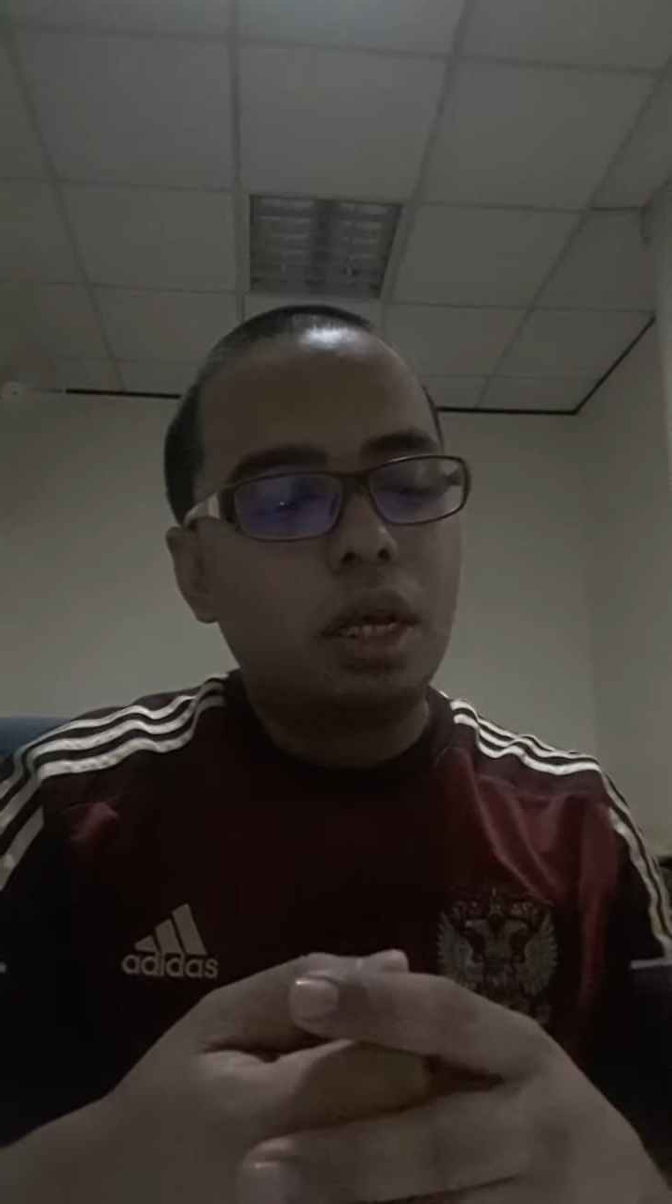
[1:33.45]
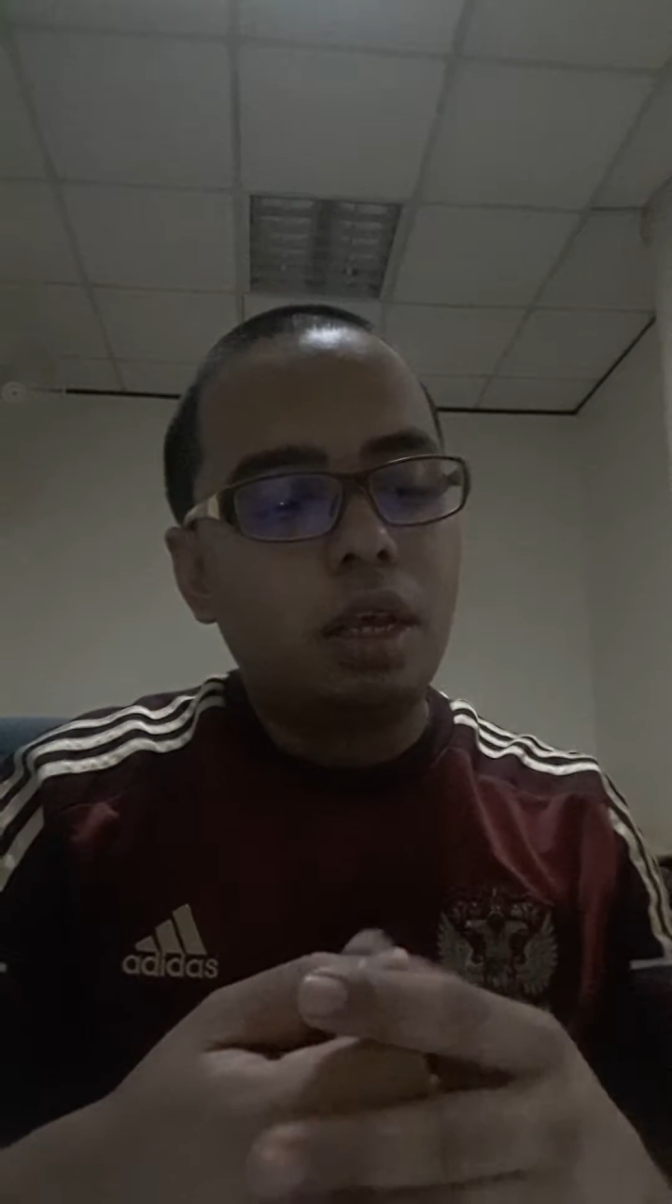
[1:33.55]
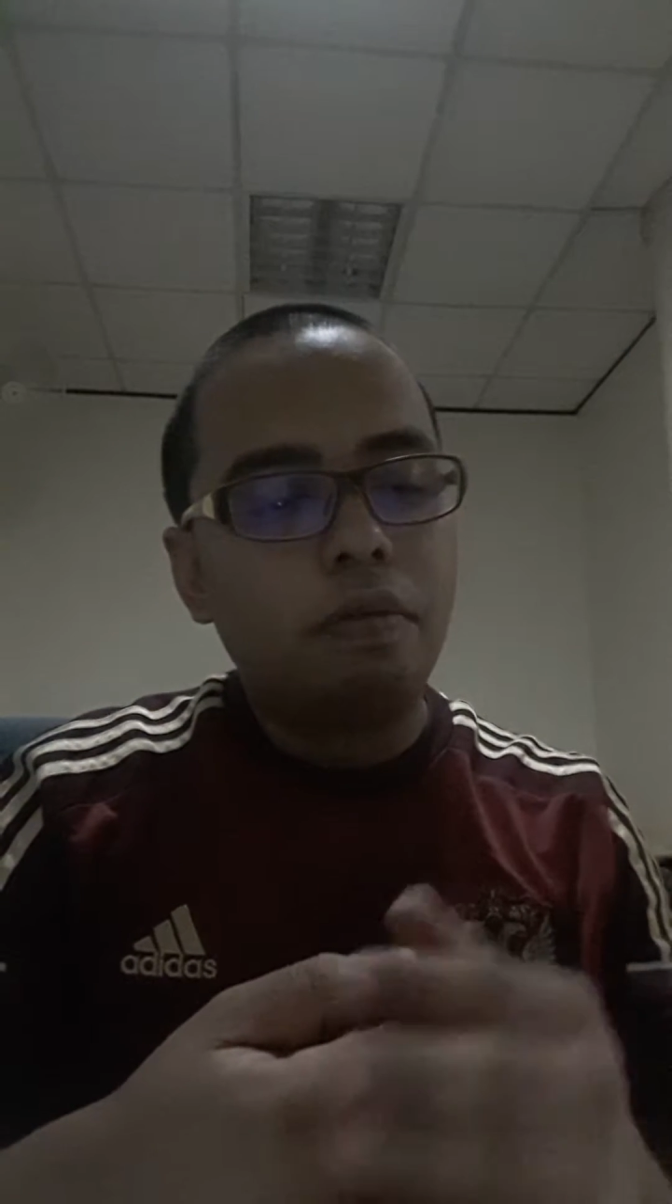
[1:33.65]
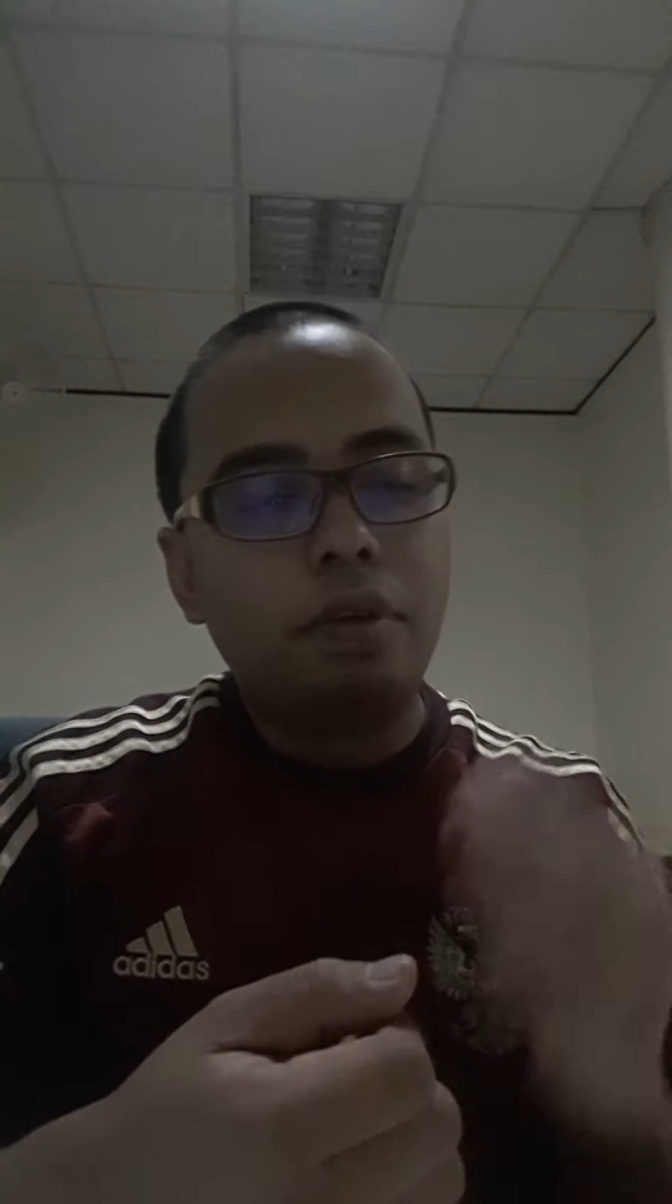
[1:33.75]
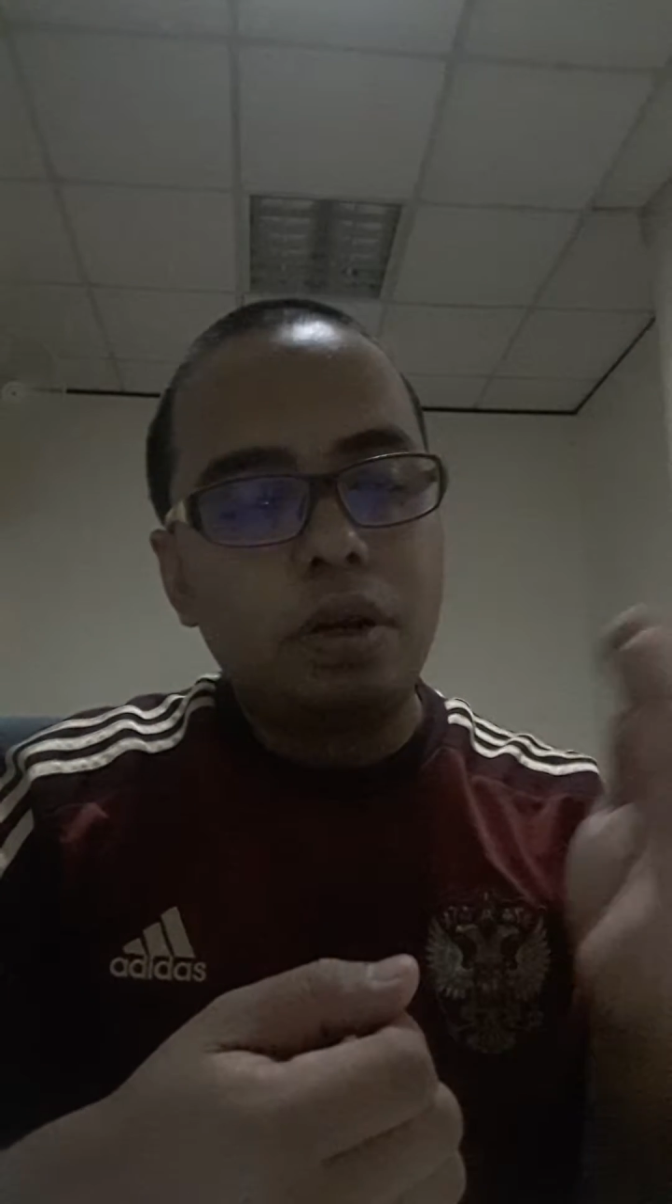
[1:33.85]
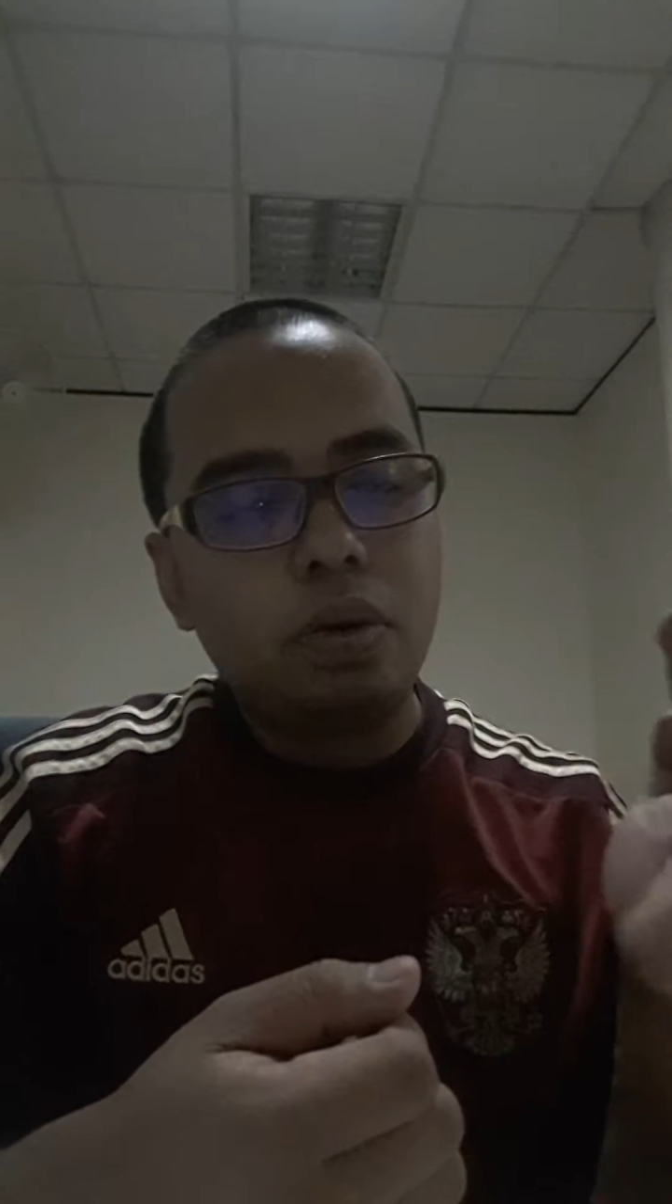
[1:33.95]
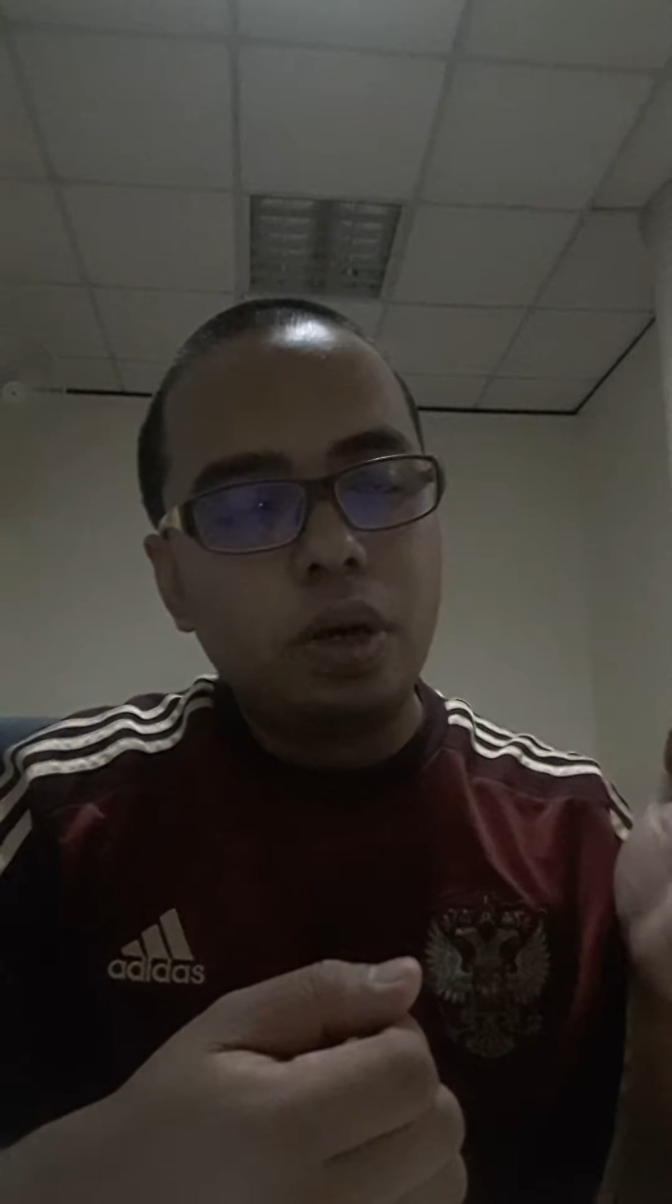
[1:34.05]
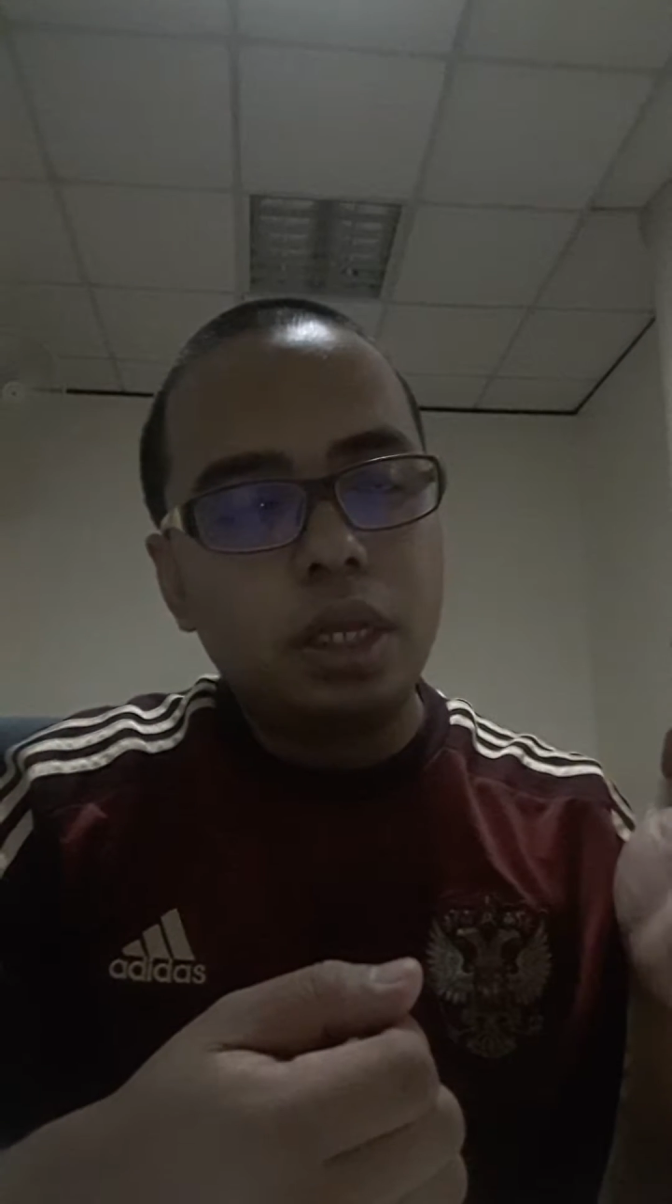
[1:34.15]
even though